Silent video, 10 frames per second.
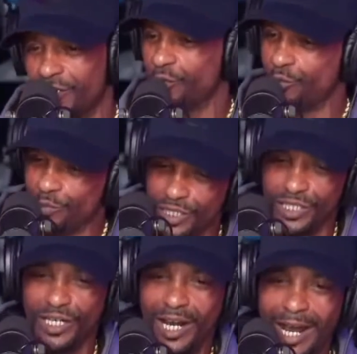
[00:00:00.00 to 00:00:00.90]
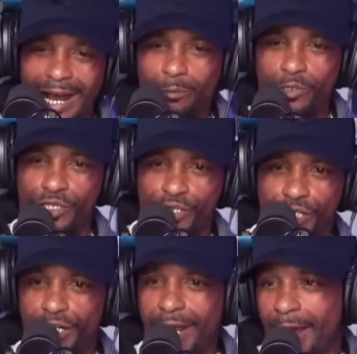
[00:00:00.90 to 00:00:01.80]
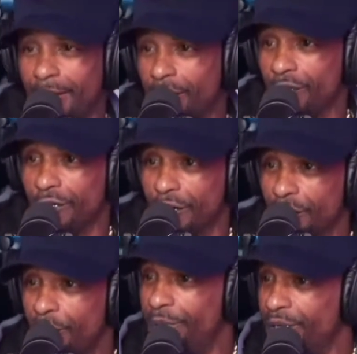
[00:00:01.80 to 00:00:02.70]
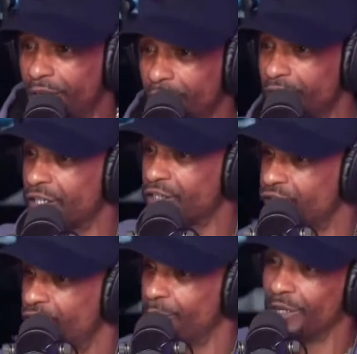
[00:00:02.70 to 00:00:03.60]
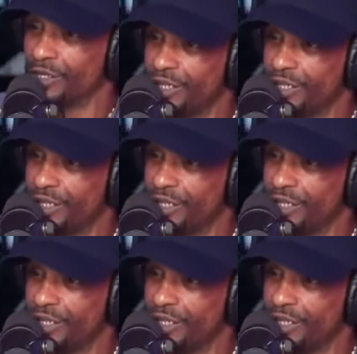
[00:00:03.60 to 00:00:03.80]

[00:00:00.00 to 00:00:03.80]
to me, I was out of luck because I stick my